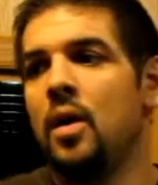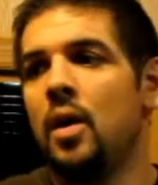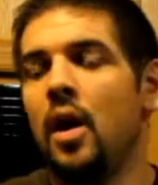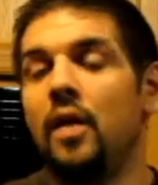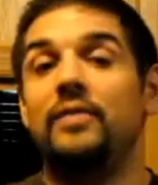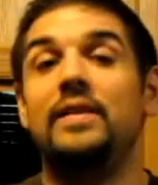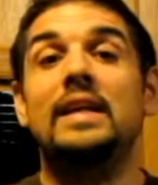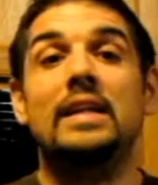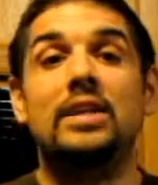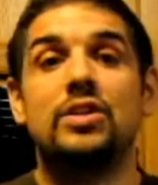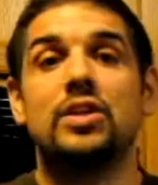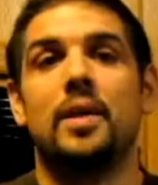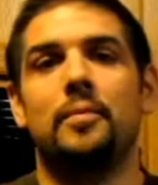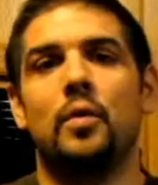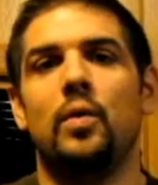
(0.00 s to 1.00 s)
of
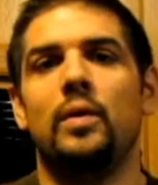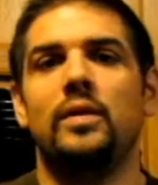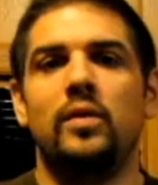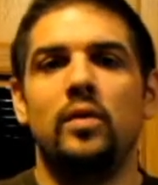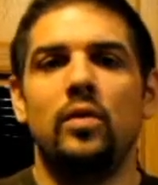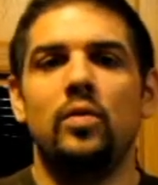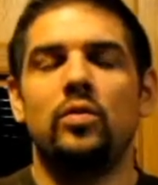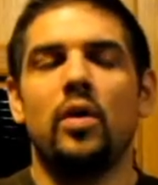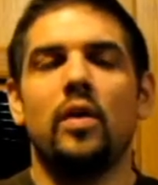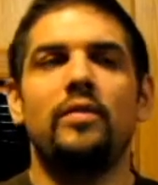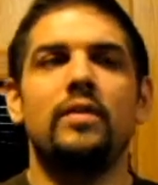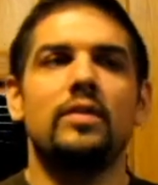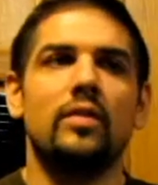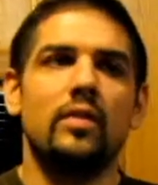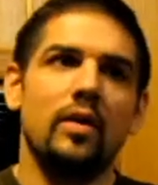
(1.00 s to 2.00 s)
each I'm going to use.
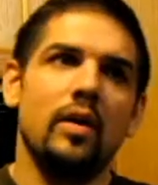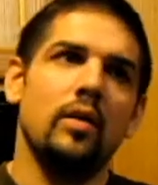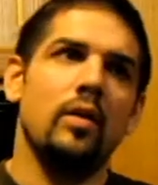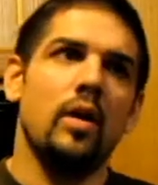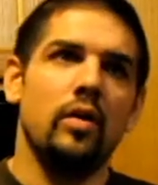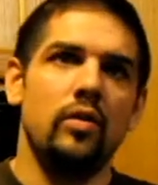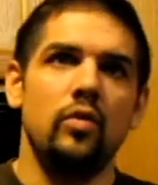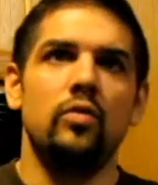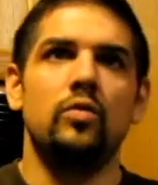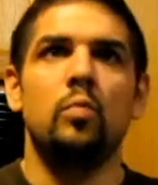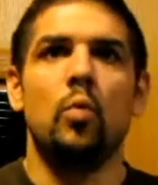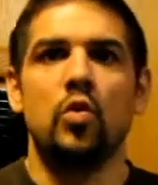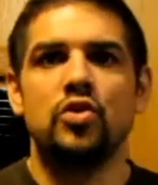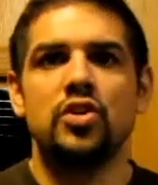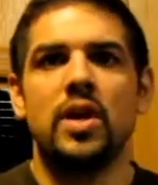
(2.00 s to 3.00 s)
Obviously I'll use
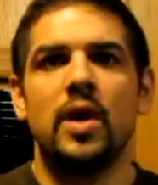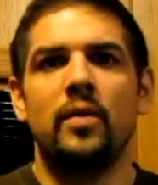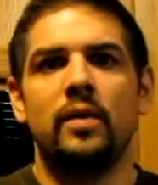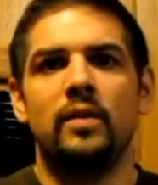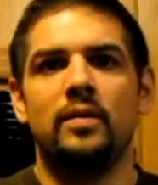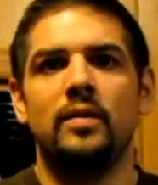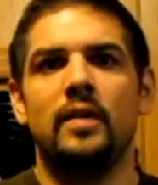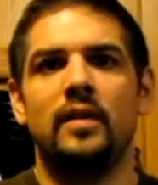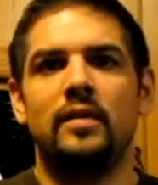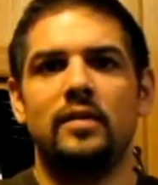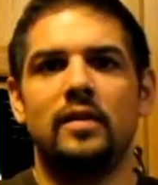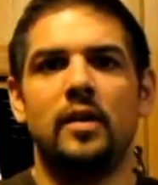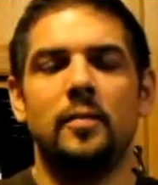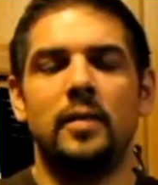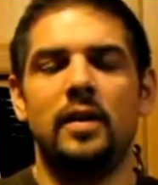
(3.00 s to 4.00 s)
more cherries than
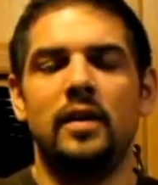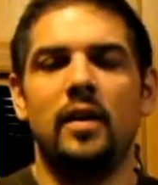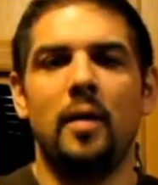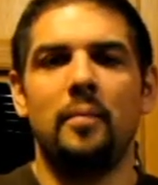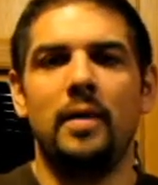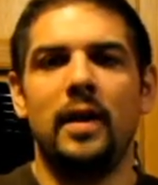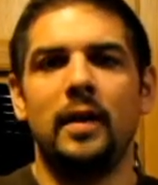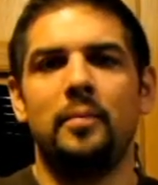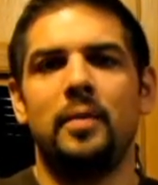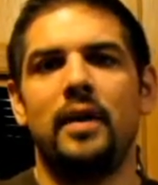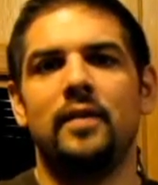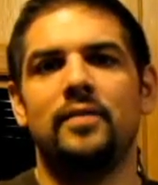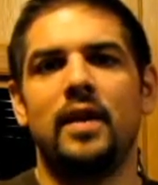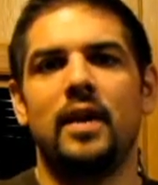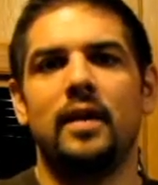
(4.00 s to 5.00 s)
cinnamon and nutmeg, but
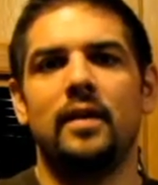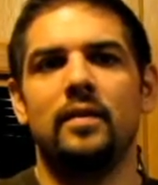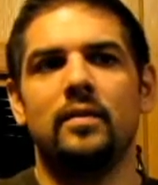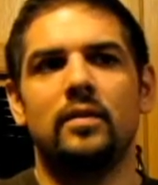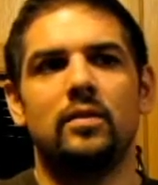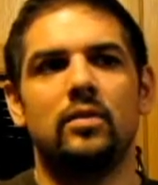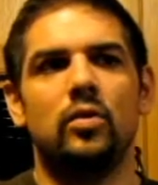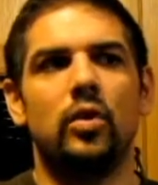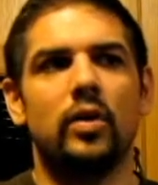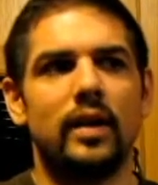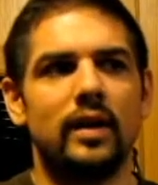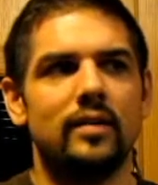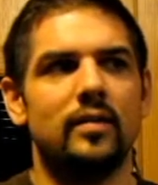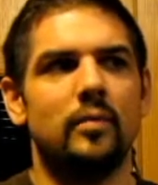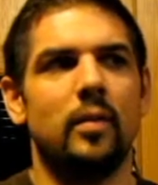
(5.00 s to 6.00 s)
I've got to look
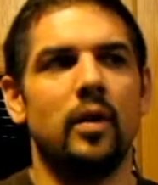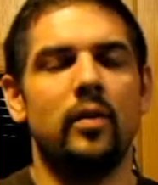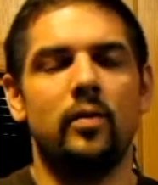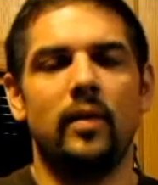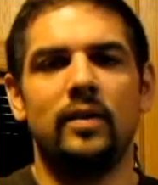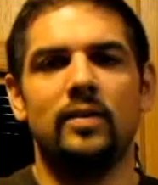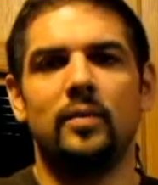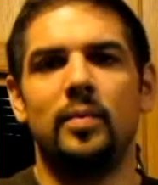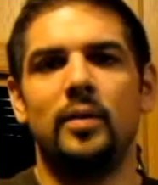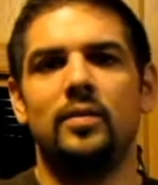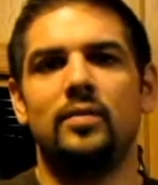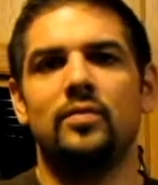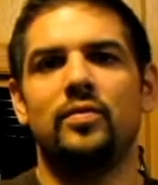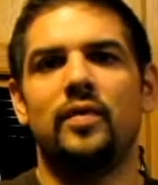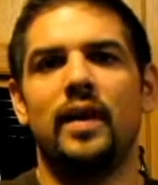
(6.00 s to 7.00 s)
at some other
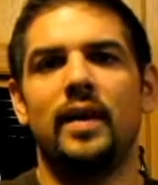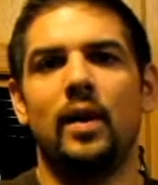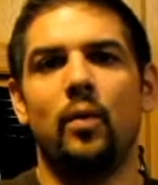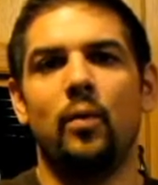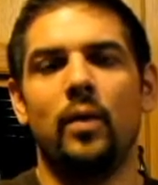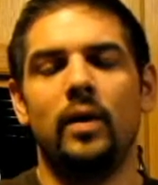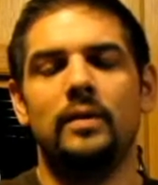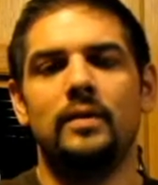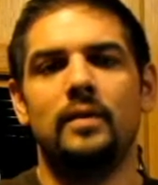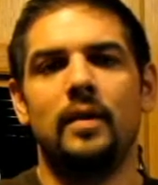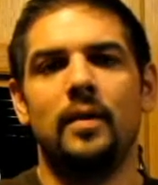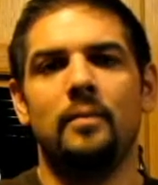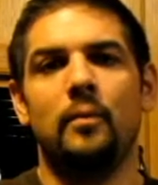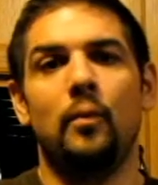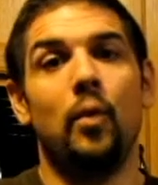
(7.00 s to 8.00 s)
recipes and find out what
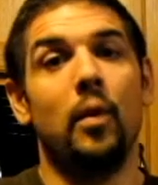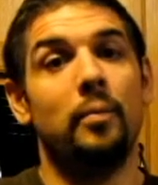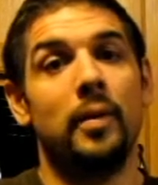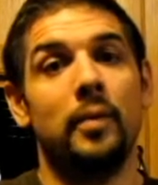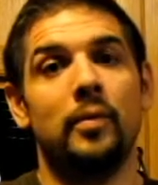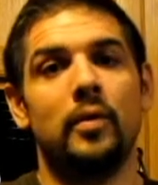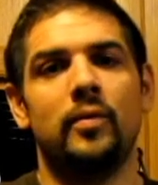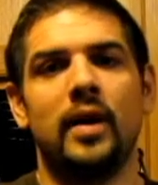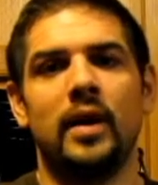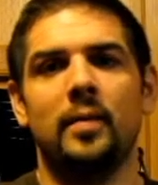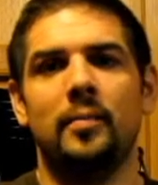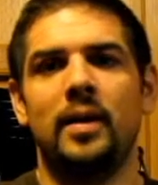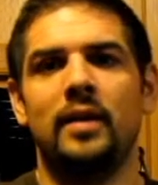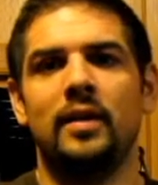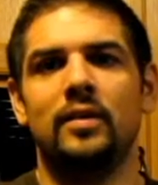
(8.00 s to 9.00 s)
people are
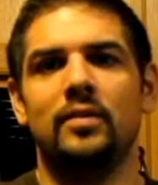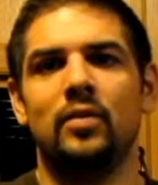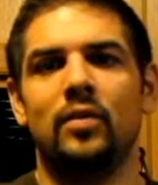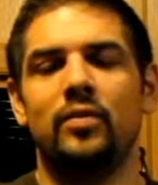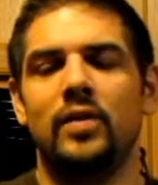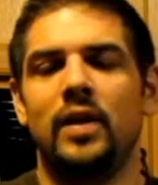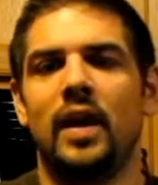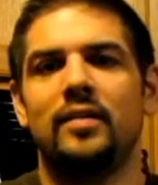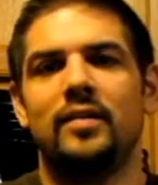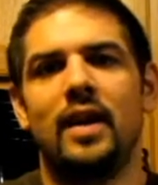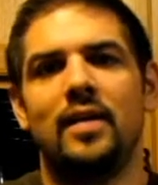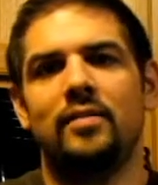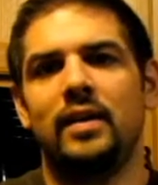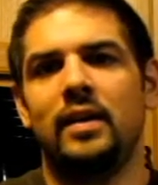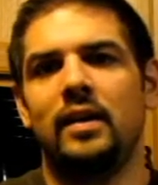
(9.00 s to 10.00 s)
recommending. So if you guys
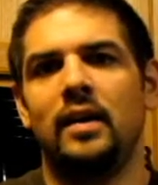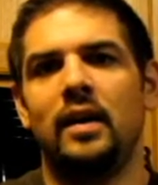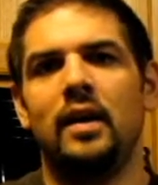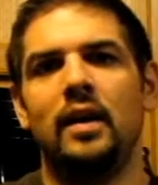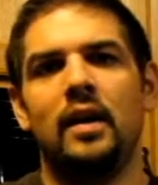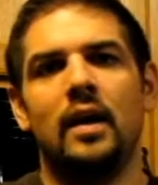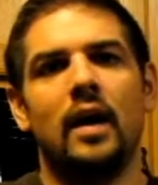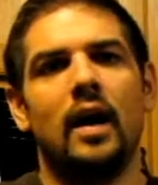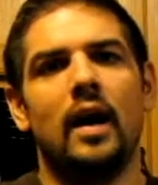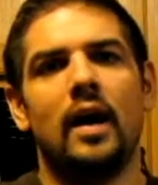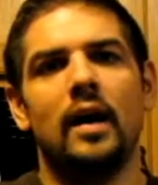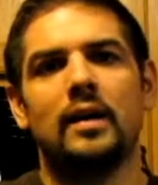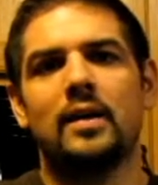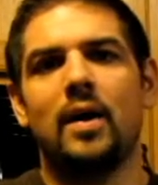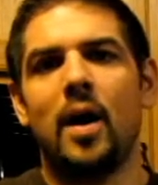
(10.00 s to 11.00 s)
have any
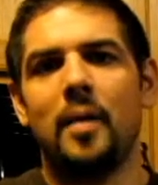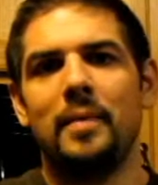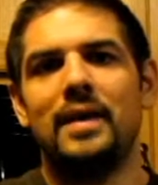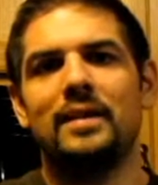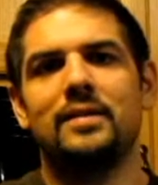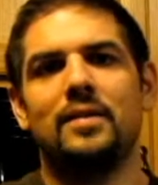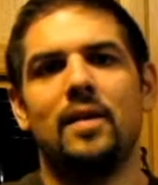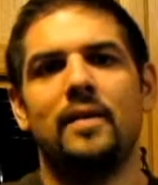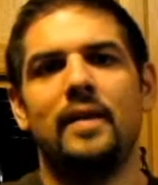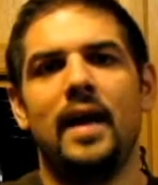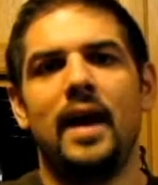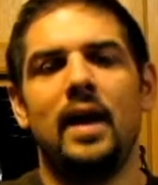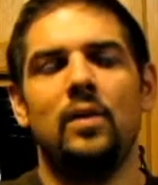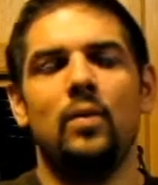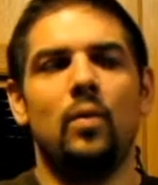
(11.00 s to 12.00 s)
comments on
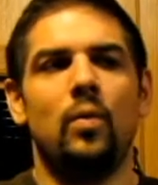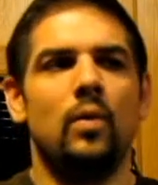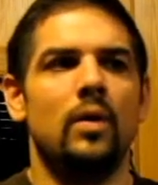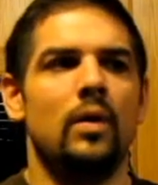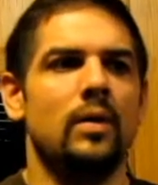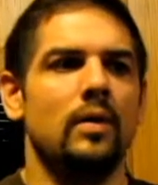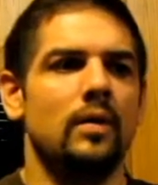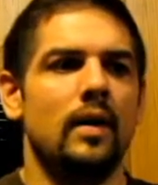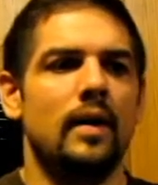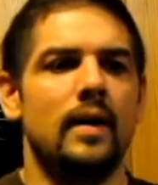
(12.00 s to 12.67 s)
that, or